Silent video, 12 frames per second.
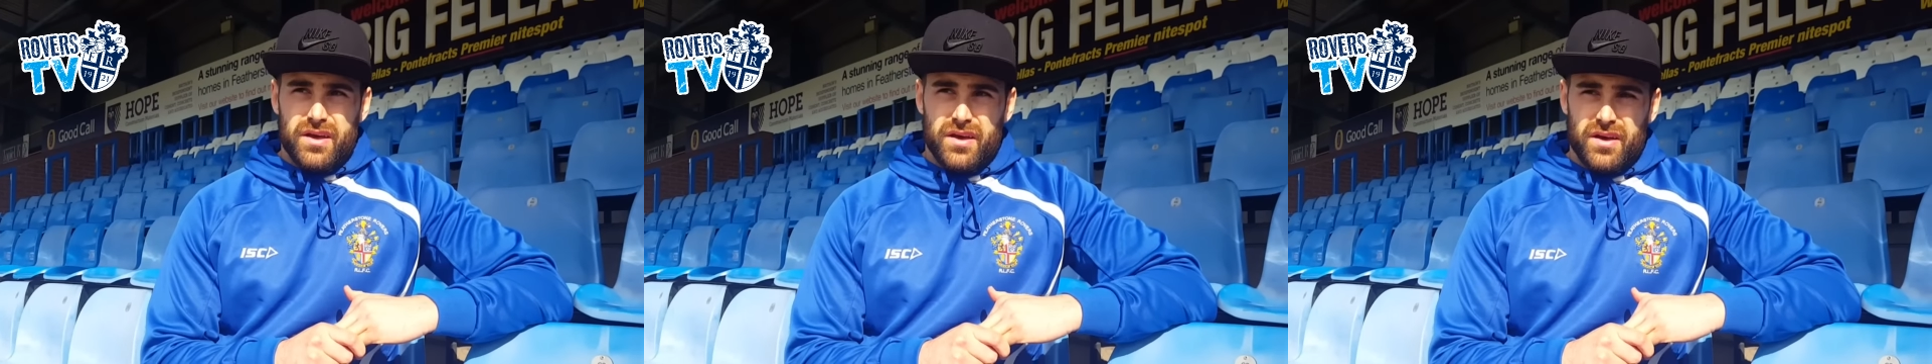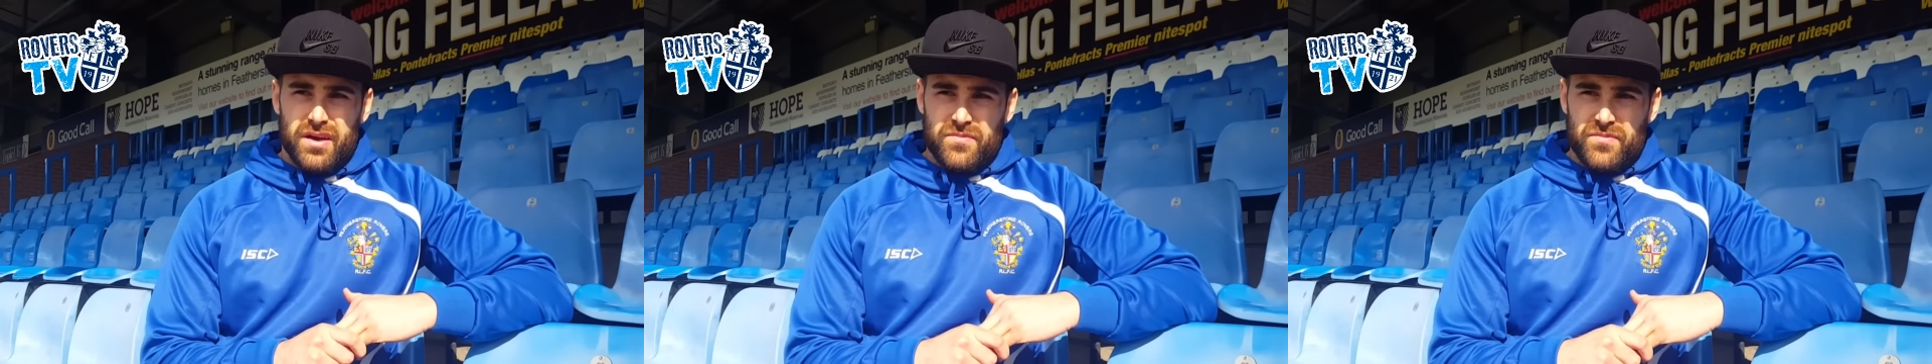
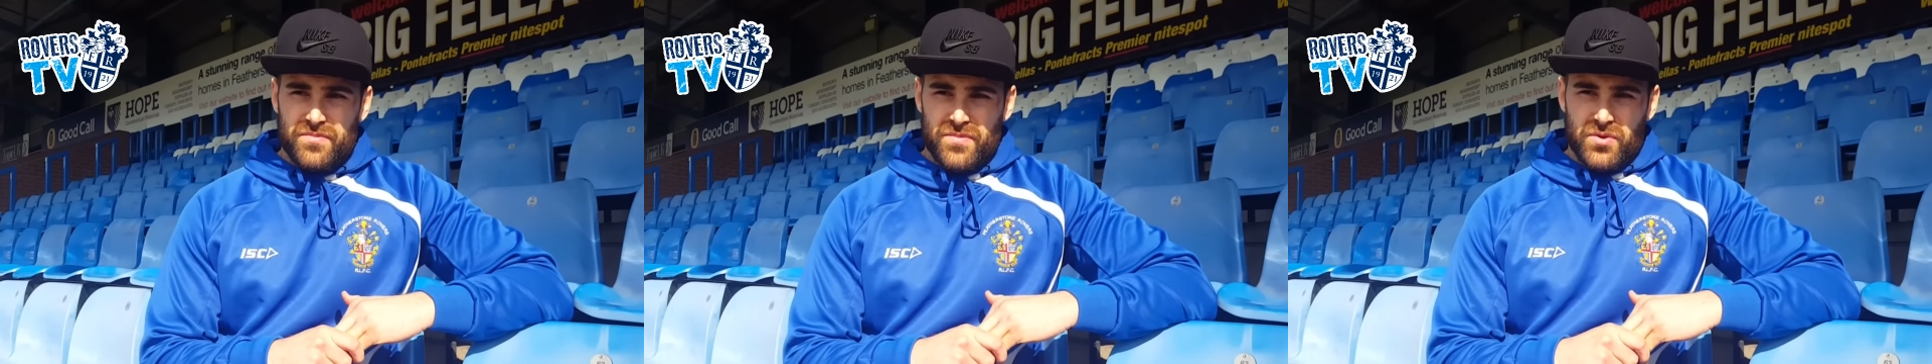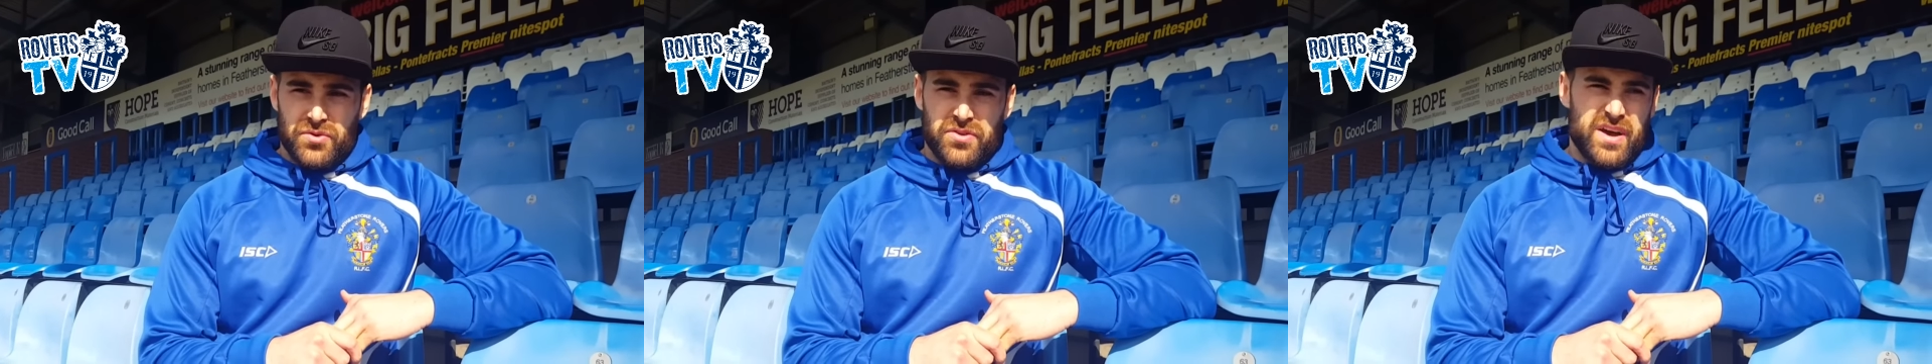
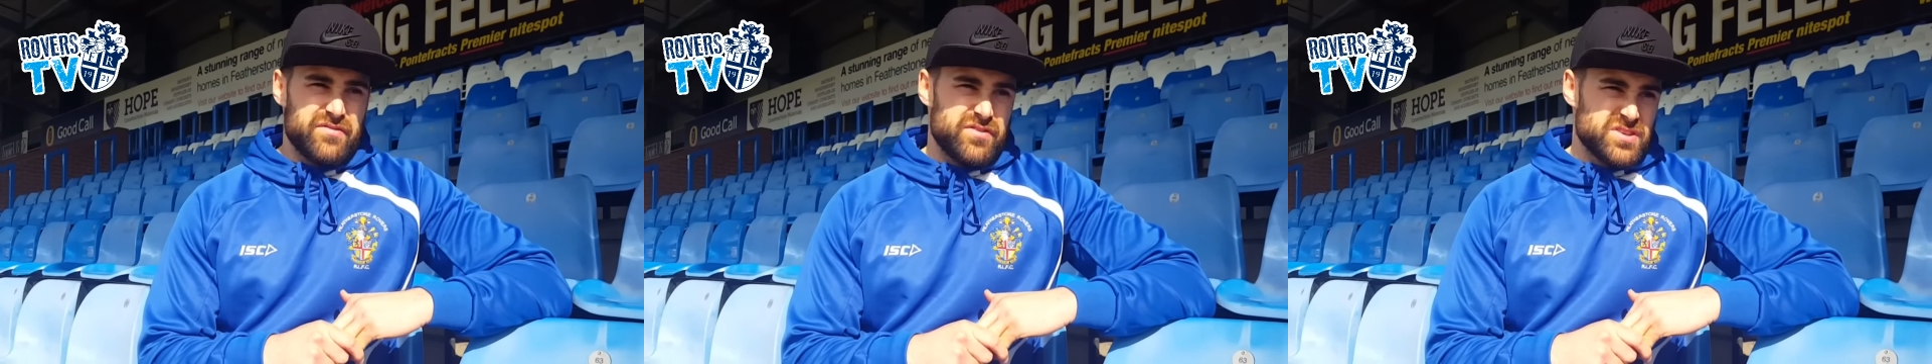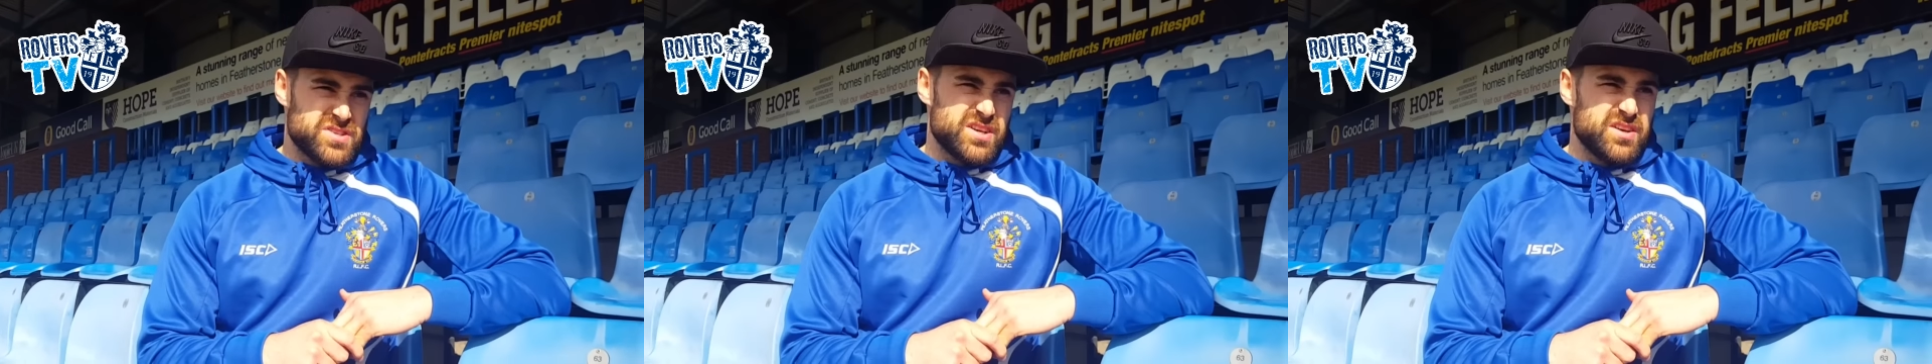under that
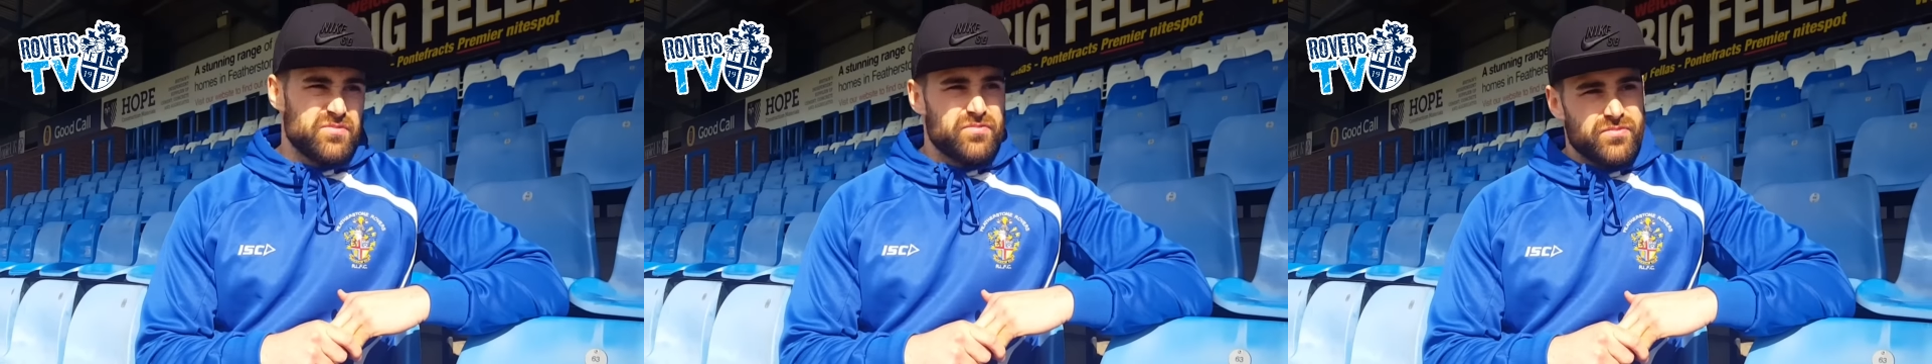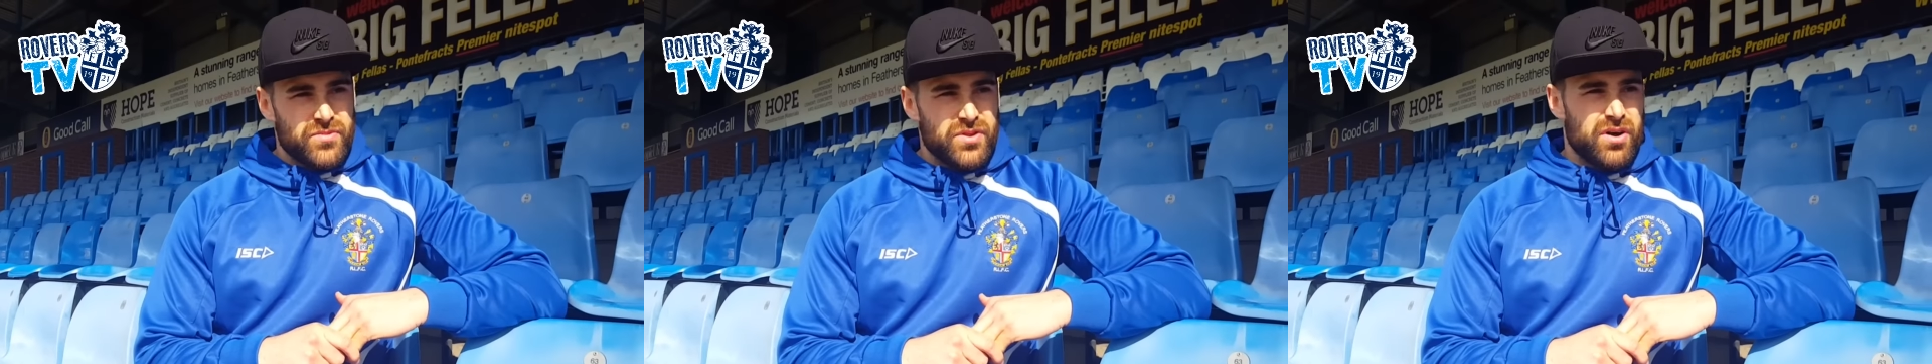adversity and